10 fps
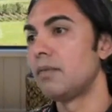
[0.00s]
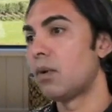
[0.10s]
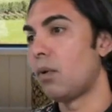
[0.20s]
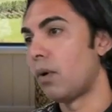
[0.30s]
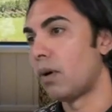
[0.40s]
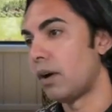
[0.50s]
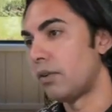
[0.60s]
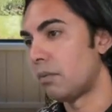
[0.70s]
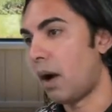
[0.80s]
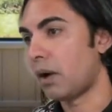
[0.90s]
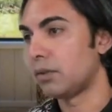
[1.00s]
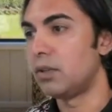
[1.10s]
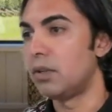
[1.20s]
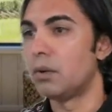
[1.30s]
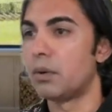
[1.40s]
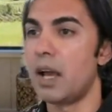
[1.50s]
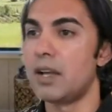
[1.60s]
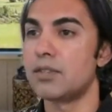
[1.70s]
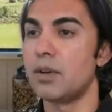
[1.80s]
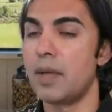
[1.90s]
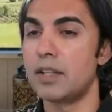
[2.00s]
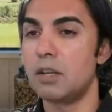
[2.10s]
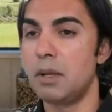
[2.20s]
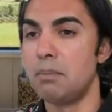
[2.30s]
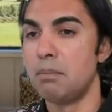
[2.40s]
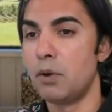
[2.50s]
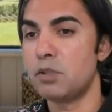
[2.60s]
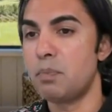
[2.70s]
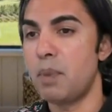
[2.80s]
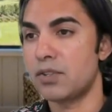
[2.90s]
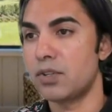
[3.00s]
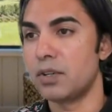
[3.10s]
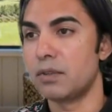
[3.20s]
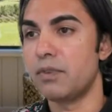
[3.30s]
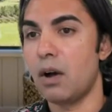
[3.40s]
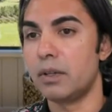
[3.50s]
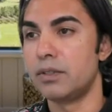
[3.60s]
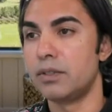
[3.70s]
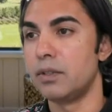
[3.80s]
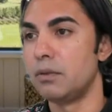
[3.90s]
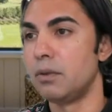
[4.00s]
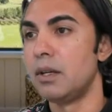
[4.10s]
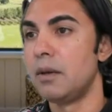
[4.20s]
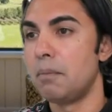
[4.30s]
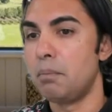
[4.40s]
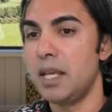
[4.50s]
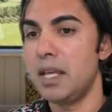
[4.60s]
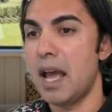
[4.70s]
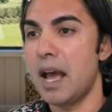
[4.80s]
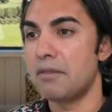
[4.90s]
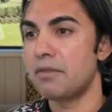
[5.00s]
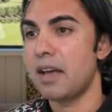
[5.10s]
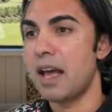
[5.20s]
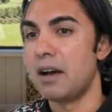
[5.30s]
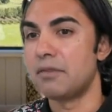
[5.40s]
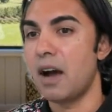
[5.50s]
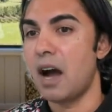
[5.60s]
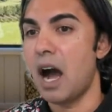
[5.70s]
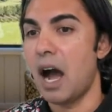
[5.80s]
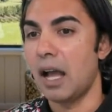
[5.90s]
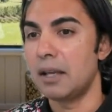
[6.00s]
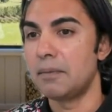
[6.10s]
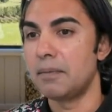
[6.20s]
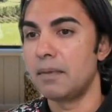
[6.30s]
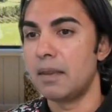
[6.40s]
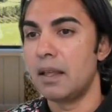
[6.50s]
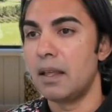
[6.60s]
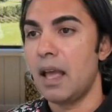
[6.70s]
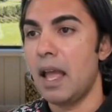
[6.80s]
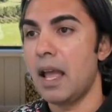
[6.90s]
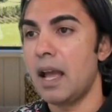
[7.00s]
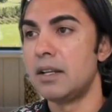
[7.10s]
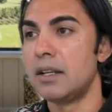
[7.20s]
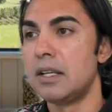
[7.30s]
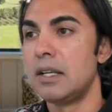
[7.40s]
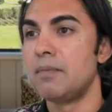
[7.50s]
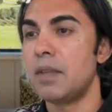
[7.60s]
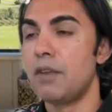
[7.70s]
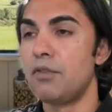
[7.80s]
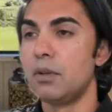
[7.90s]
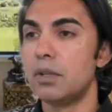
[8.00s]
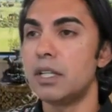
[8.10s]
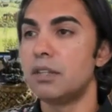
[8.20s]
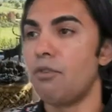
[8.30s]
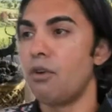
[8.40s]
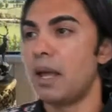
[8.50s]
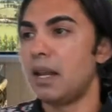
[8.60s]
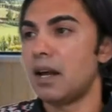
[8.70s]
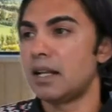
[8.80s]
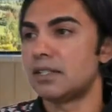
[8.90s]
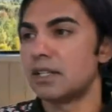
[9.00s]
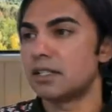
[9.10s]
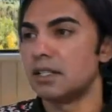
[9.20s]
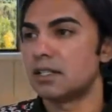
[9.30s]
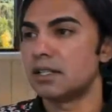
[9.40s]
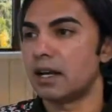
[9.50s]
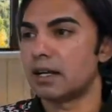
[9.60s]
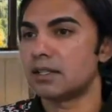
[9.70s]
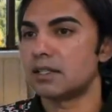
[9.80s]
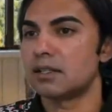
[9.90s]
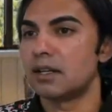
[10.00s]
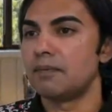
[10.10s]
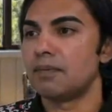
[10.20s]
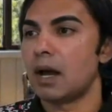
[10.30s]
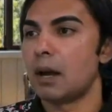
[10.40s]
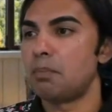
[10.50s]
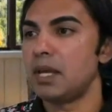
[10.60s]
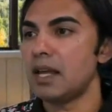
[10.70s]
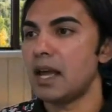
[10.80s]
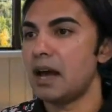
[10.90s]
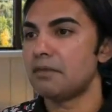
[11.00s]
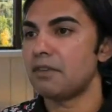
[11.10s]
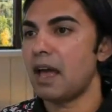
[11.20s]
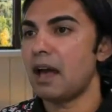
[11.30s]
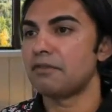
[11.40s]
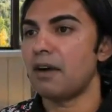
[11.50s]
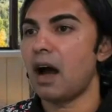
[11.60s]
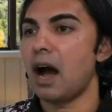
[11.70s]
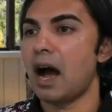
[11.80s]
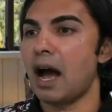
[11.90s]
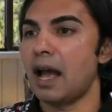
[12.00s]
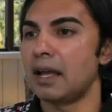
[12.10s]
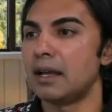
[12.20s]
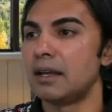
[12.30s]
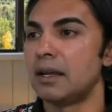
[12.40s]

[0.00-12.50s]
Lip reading: or under Model 2, okay? So that's going to be most banks are going to fall into PFFI. And if you look at the Form 8966, a PFFI